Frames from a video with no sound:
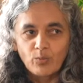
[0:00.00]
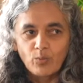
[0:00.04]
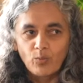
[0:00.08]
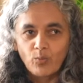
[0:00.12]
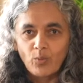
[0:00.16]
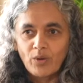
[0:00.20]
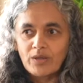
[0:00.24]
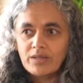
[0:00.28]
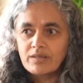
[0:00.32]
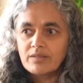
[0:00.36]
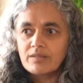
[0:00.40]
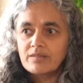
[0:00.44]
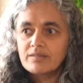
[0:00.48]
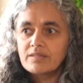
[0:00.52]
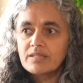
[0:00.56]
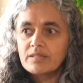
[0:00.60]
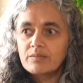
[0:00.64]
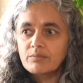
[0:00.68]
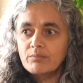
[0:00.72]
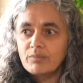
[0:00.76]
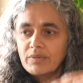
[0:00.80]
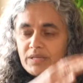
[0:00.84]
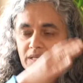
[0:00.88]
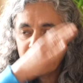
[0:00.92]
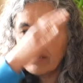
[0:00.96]
What does it
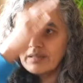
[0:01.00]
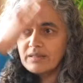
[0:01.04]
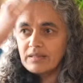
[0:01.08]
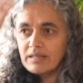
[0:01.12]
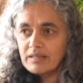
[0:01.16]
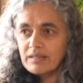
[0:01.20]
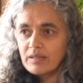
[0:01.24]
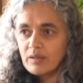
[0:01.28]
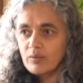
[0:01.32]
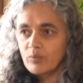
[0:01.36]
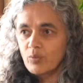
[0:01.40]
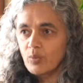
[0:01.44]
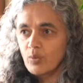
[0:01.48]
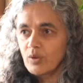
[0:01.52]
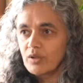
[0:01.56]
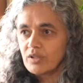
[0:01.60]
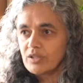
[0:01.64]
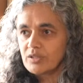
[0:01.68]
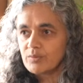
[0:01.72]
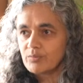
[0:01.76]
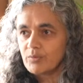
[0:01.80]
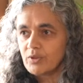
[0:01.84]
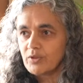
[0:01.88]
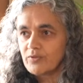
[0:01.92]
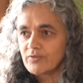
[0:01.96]
mean that a
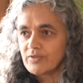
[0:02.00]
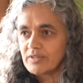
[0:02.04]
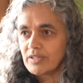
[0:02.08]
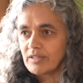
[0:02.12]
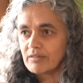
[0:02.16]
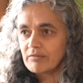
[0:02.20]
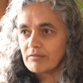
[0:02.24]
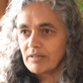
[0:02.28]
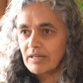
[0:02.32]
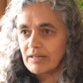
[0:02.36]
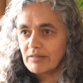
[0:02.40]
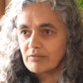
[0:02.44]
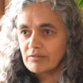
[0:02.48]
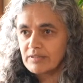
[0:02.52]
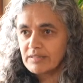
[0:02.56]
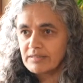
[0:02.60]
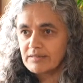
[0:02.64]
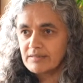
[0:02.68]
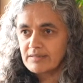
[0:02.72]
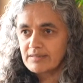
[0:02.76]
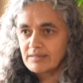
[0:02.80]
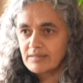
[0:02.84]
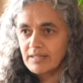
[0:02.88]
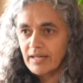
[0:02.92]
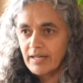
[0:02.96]
world moves around
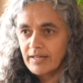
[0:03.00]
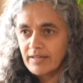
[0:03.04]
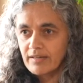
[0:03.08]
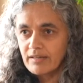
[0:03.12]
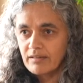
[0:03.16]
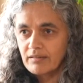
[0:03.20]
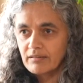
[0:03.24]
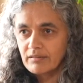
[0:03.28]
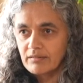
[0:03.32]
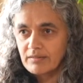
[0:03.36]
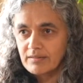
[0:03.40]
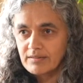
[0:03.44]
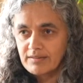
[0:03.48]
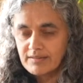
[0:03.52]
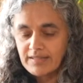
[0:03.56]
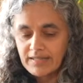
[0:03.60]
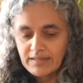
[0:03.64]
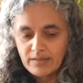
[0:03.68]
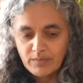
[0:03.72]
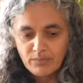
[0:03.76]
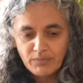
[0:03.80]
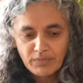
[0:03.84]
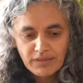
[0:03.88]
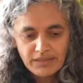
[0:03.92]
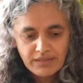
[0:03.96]
in cycles?
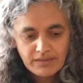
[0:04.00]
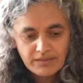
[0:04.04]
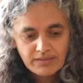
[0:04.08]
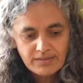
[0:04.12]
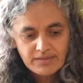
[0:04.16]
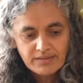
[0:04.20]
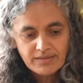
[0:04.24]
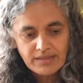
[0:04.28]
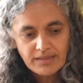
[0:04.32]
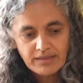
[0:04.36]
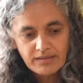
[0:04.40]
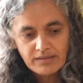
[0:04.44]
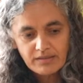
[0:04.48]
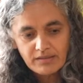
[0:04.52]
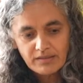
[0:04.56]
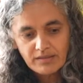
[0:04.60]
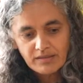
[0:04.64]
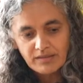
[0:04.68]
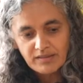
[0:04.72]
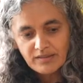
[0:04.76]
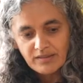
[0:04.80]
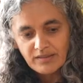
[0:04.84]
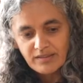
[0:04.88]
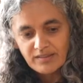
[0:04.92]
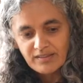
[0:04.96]
That means that
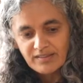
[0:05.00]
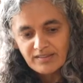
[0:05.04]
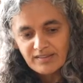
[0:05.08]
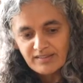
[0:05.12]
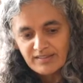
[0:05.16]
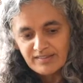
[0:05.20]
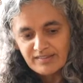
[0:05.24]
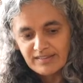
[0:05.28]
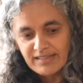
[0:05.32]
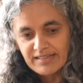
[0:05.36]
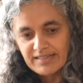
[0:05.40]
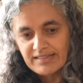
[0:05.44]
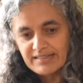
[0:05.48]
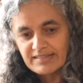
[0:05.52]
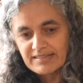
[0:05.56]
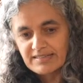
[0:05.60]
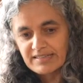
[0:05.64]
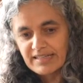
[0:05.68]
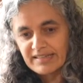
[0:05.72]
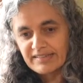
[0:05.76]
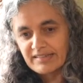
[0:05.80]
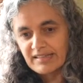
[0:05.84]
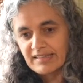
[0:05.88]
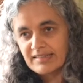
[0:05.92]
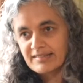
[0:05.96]
there is
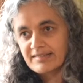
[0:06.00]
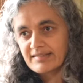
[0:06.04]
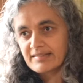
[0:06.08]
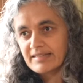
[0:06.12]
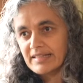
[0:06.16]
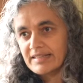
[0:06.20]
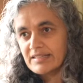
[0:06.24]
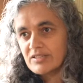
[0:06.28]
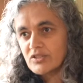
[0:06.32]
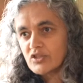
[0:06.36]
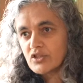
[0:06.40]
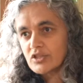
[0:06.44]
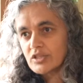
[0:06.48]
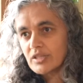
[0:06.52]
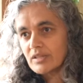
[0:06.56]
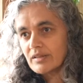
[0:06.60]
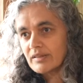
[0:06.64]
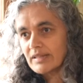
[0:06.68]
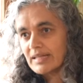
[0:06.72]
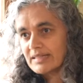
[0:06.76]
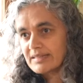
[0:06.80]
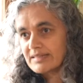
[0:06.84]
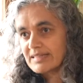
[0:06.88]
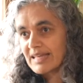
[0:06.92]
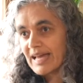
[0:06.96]
an ascension
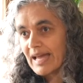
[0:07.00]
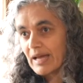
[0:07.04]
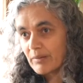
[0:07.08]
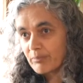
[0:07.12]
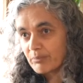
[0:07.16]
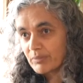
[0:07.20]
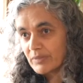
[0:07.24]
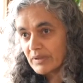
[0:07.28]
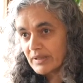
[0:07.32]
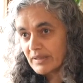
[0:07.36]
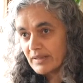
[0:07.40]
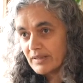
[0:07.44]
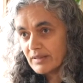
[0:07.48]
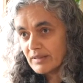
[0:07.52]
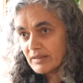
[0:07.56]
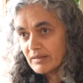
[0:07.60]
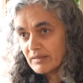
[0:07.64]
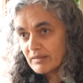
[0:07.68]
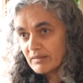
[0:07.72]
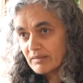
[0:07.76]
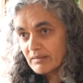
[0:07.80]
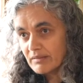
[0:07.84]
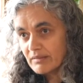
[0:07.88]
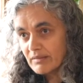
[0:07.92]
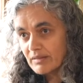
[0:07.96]
that's happening,
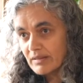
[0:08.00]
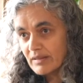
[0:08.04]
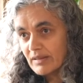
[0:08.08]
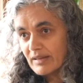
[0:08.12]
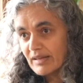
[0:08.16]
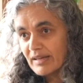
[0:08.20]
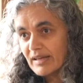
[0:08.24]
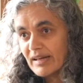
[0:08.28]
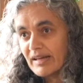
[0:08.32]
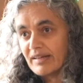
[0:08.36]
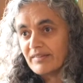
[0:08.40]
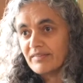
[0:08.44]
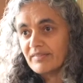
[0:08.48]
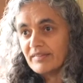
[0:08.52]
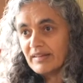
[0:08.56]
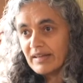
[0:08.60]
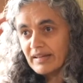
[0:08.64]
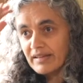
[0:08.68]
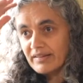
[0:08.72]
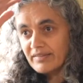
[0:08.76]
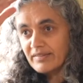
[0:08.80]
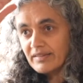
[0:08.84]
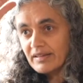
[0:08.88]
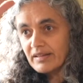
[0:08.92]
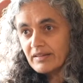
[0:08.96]
and
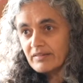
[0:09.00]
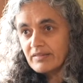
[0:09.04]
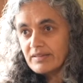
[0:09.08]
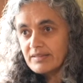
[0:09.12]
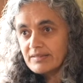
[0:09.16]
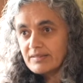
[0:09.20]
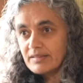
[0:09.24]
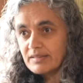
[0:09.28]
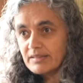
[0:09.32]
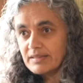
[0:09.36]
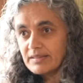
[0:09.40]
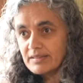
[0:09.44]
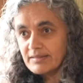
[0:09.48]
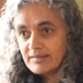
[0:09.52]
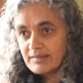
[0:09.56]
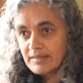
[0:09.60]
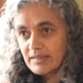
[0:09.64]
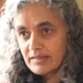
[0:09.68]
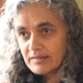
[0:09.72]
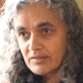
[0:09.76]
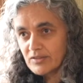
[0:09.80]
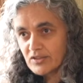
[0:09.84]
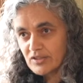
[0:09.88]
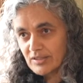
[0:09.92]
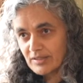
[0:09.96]
then there is a
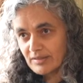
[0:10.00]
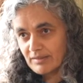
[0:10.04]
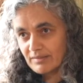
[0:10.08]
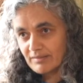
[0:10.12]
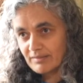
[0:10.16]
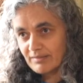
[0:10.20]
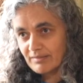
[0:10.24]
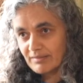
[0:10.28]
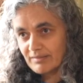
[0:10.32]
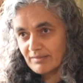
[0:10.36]
descension.